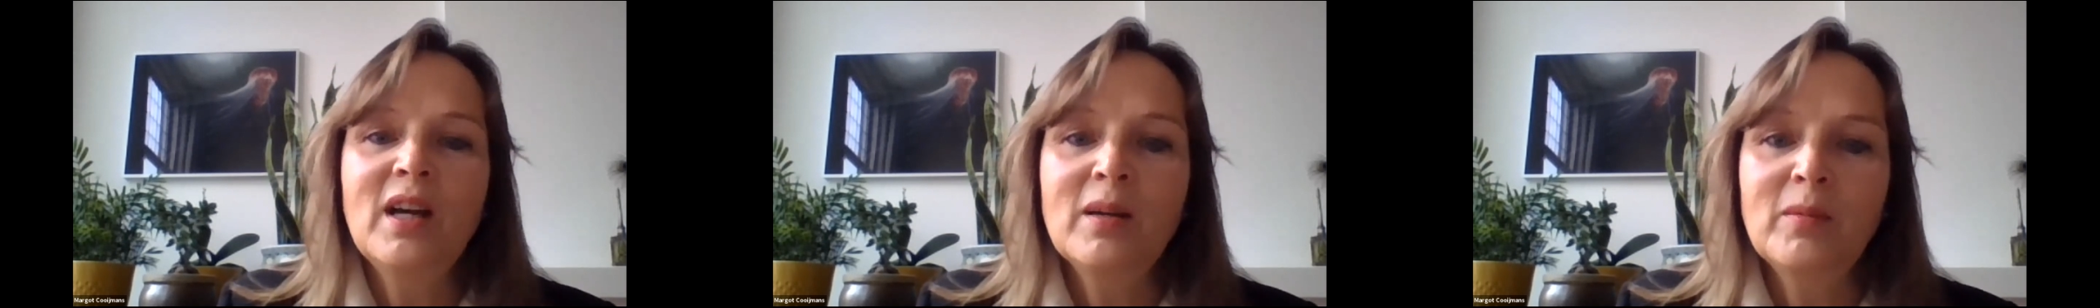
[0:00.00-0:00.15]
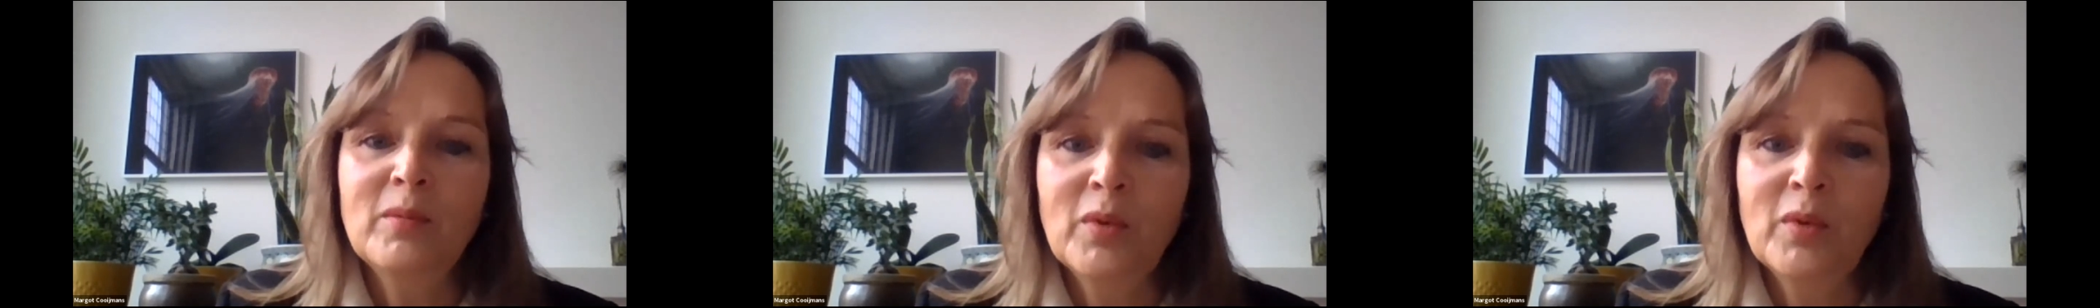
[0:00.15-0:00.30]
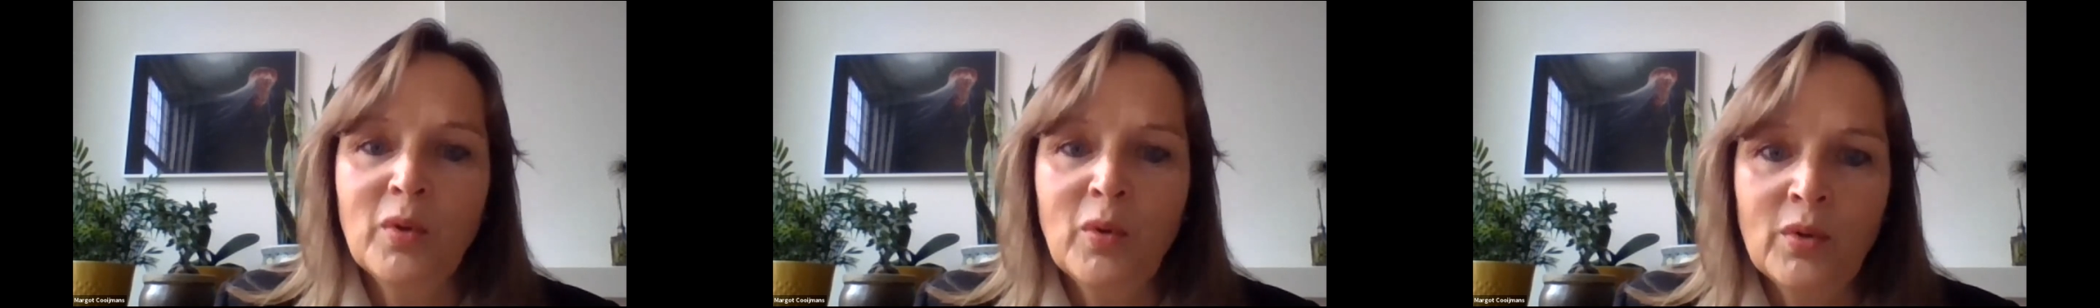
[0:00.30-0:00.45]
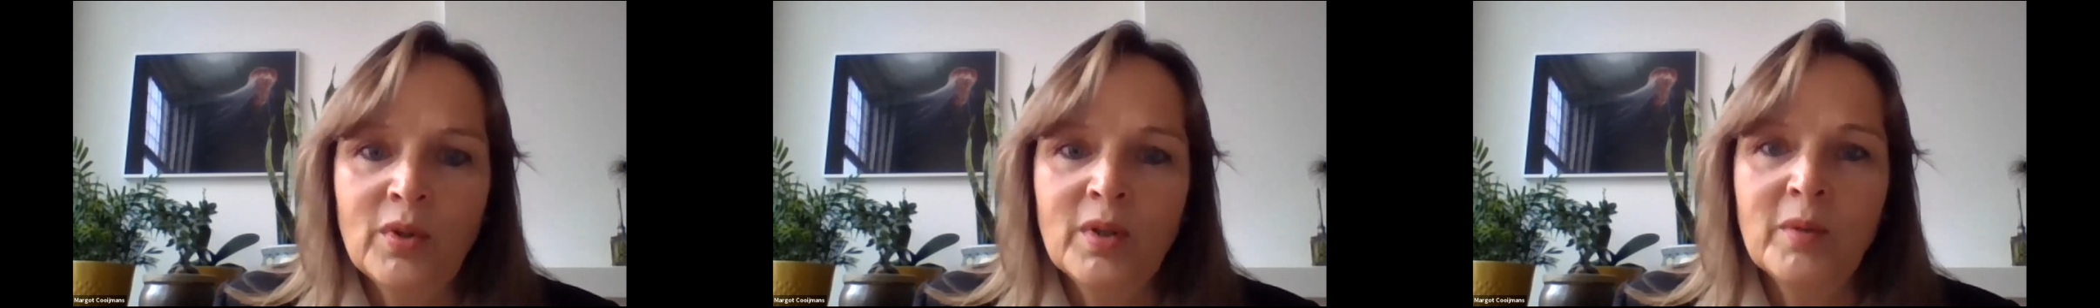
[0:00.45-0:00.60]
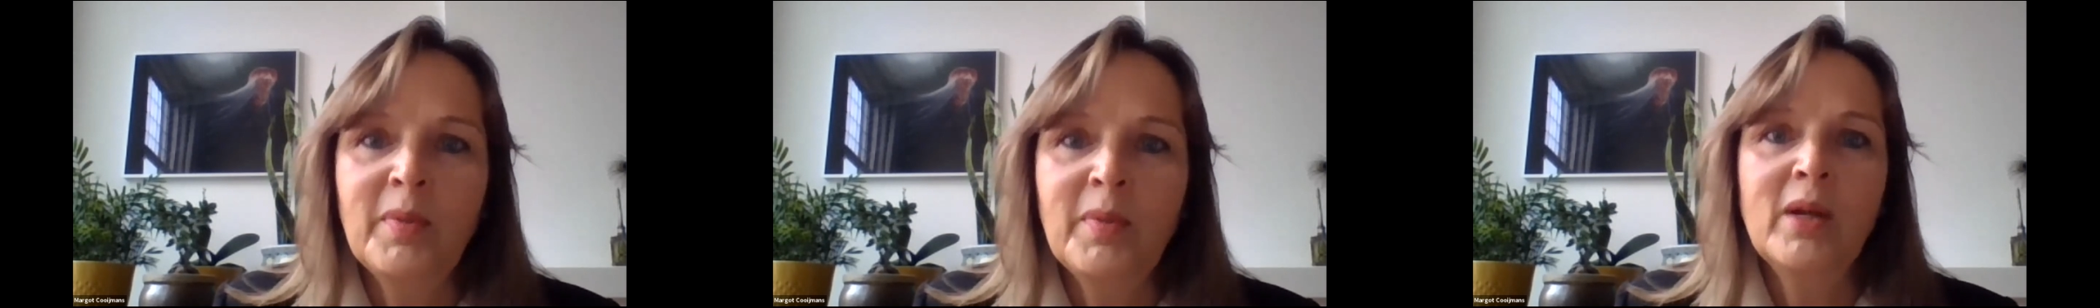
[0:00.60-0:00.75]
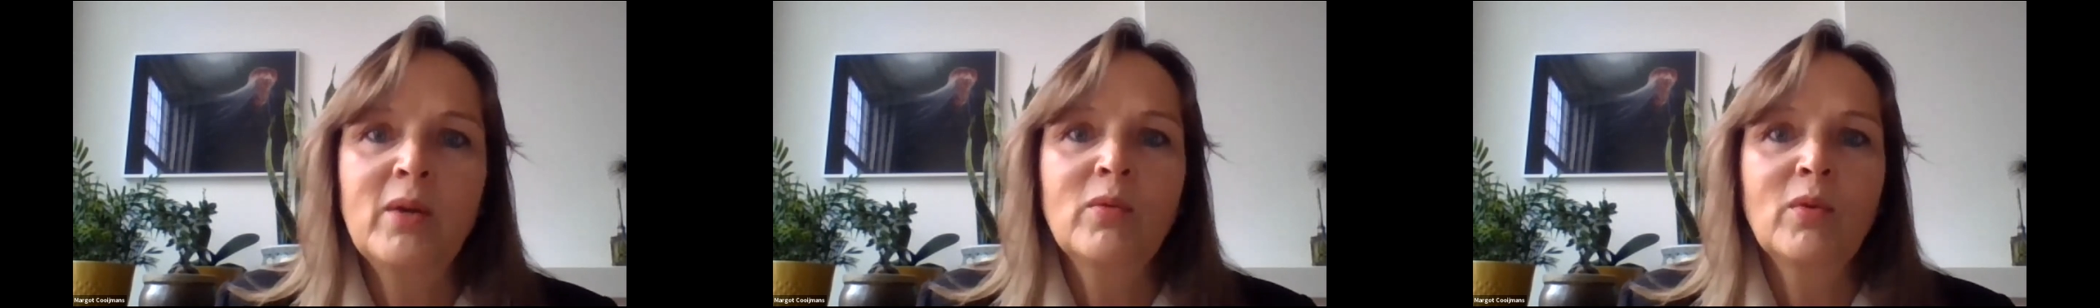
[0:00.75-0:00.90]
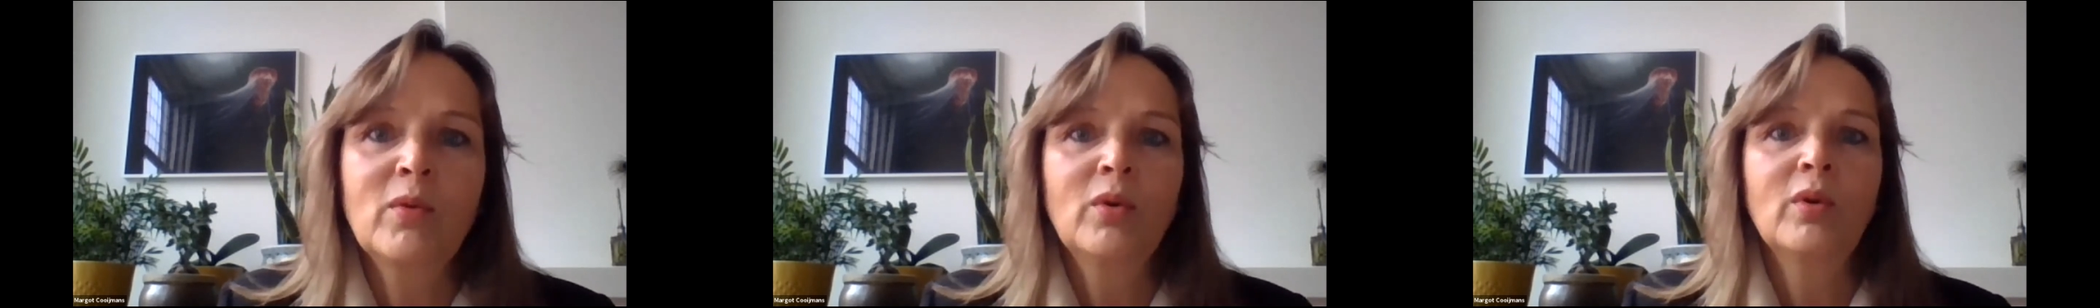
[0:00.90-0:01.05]
I'm on the
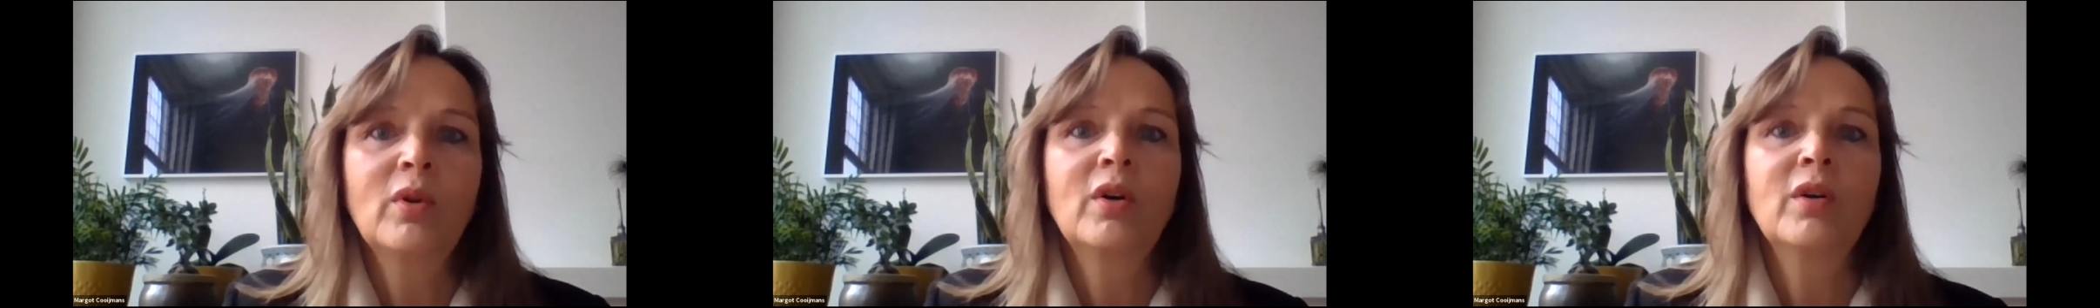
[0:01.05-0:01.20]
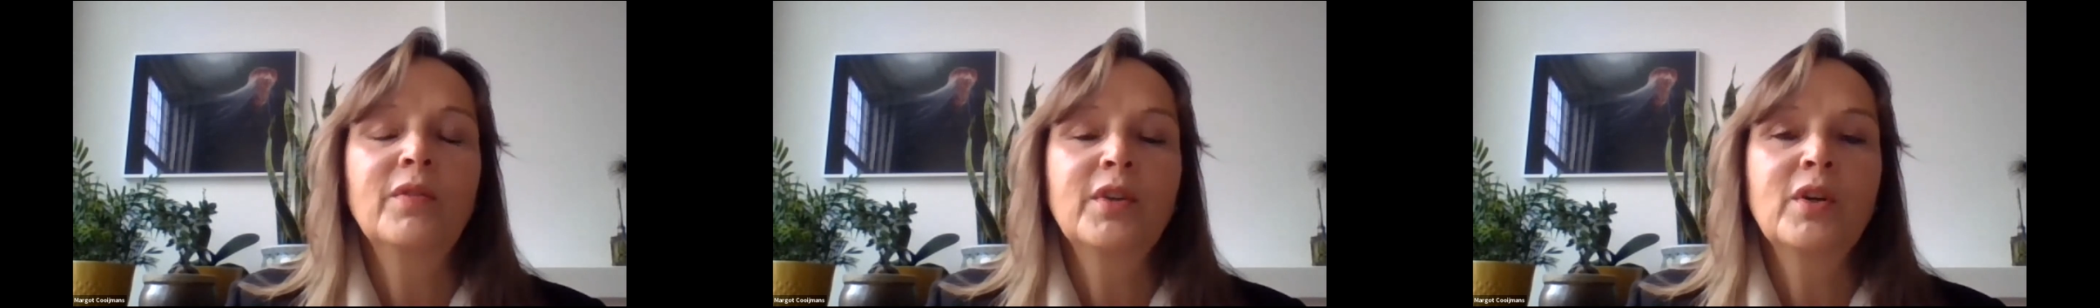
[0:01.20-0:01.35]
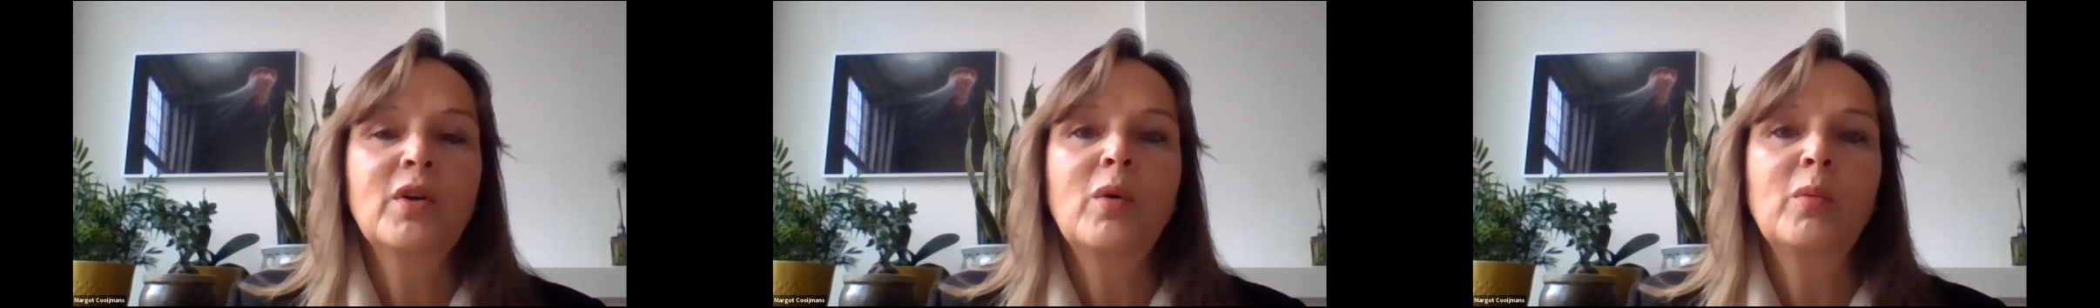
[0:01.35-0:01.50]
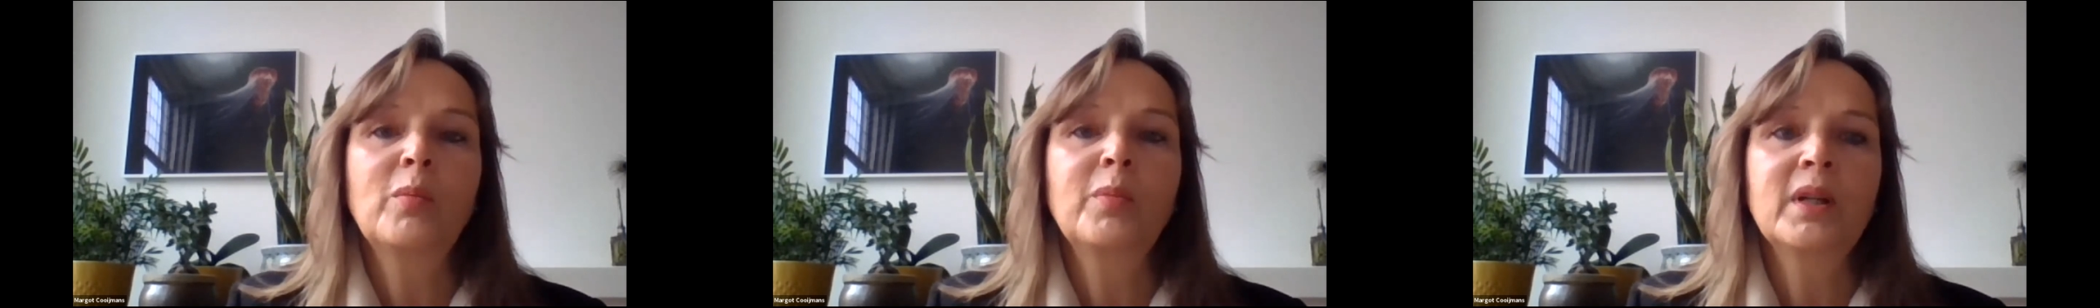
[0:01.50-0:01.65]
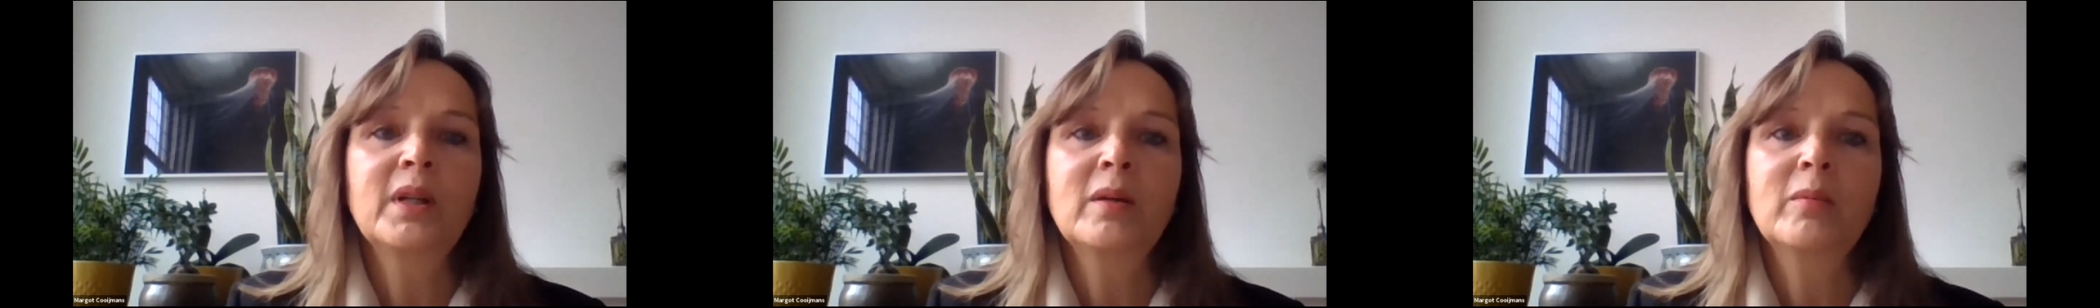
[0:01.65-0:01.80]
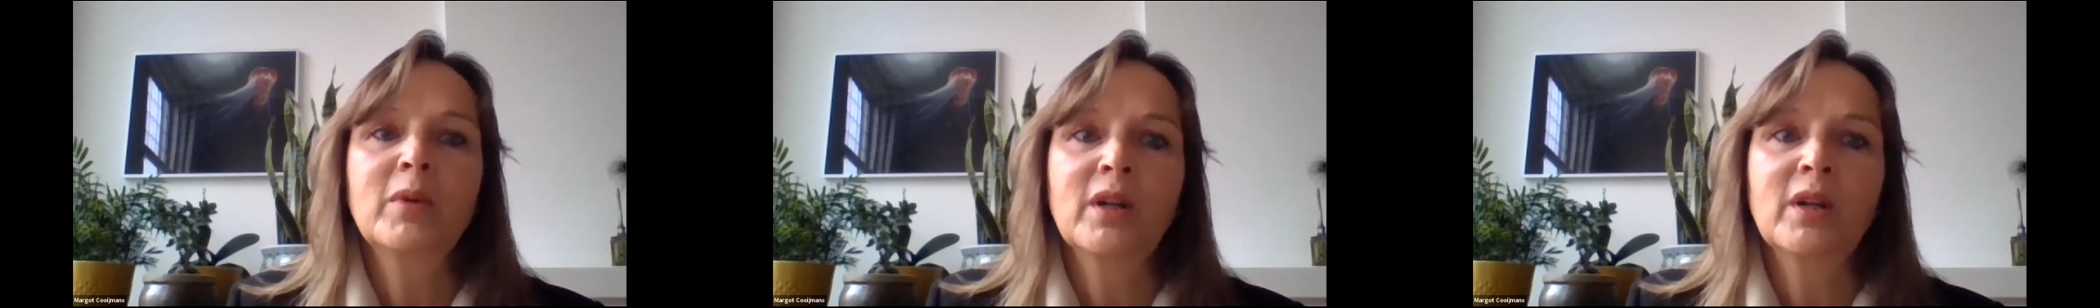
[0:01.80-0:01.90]
payroll of the company,